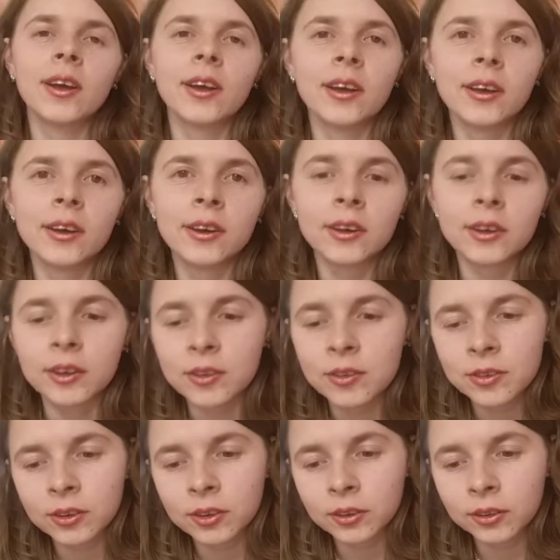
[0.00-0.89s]

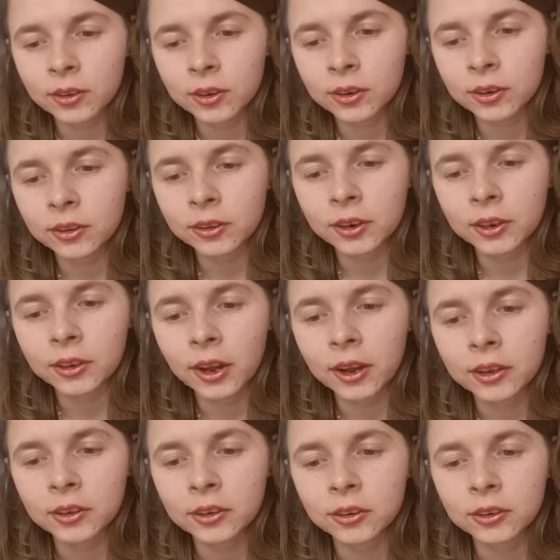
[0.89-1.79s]
It's currently
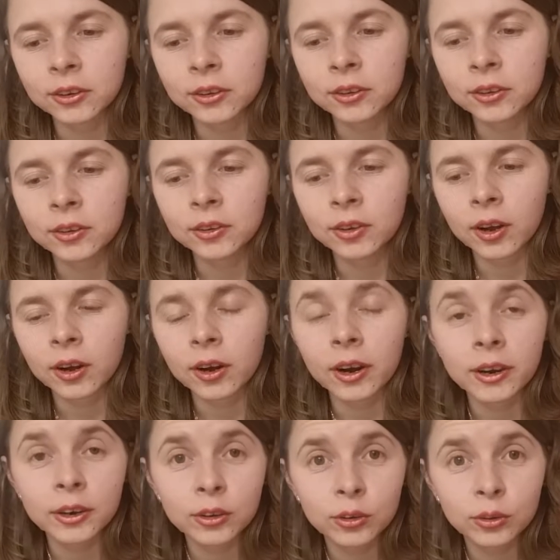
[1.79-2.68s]
titled
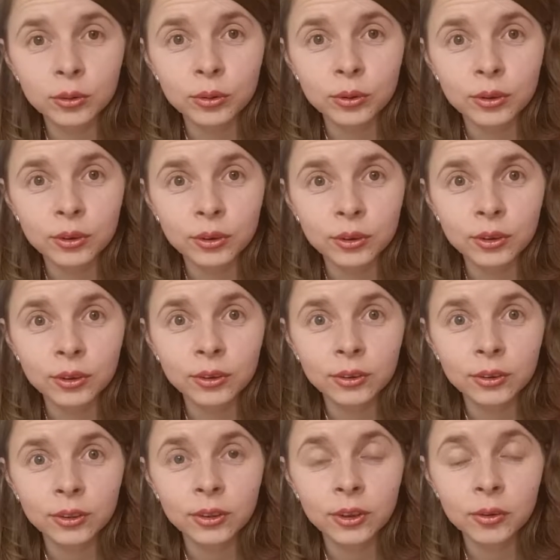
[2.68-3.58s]
Arthur
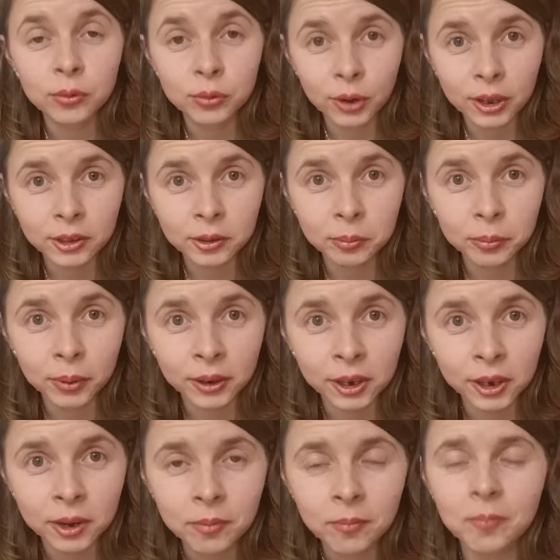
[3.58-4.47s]
the Frightened
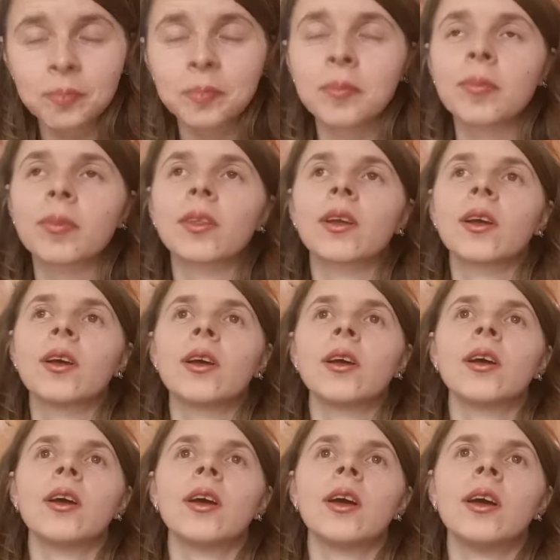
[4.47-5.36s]
Bunny,
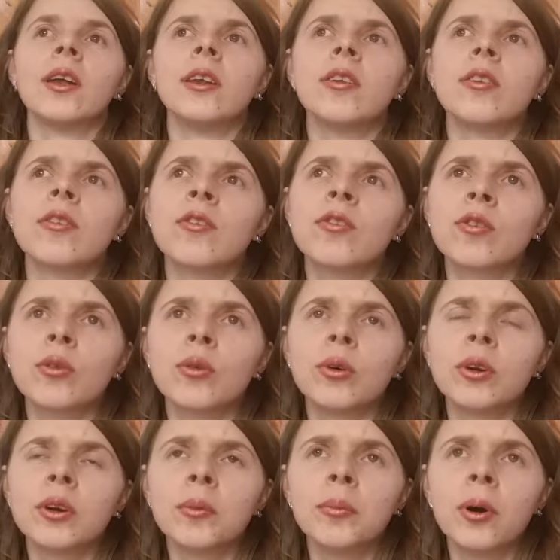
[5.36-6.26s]
and it's a
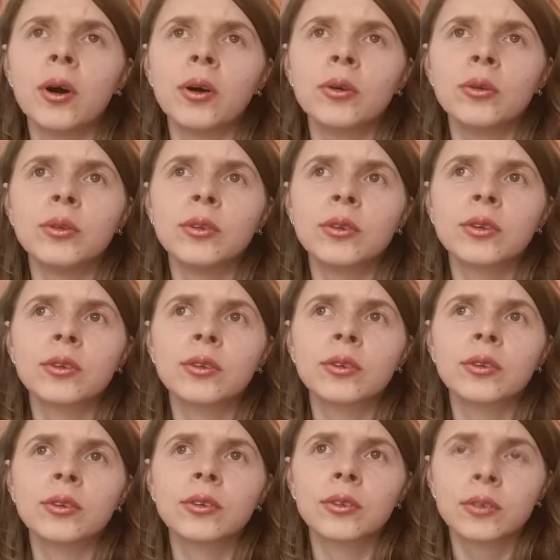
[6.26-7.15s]
story about
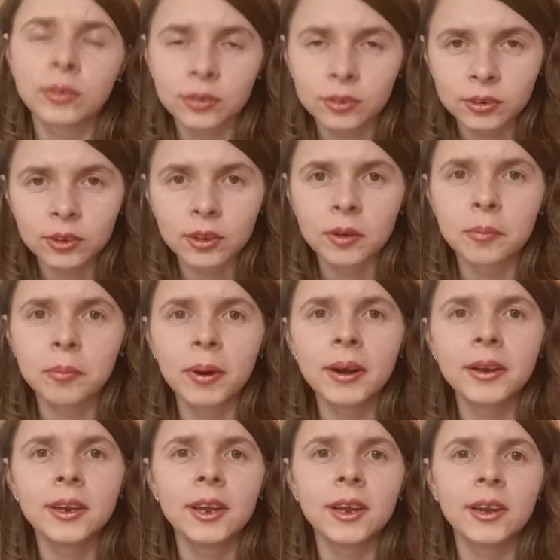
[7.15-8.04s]
a
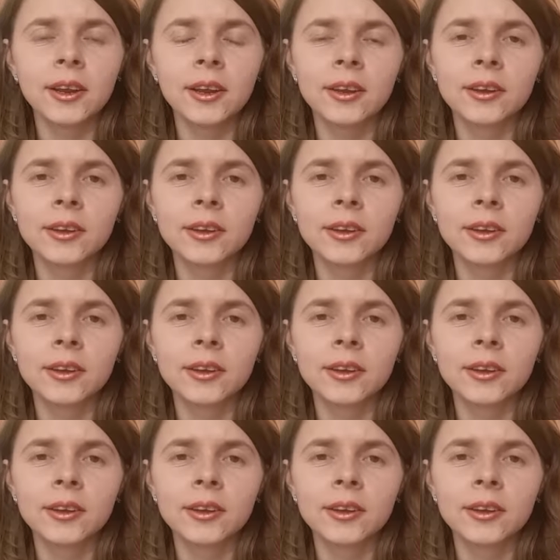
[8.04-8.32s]
bunny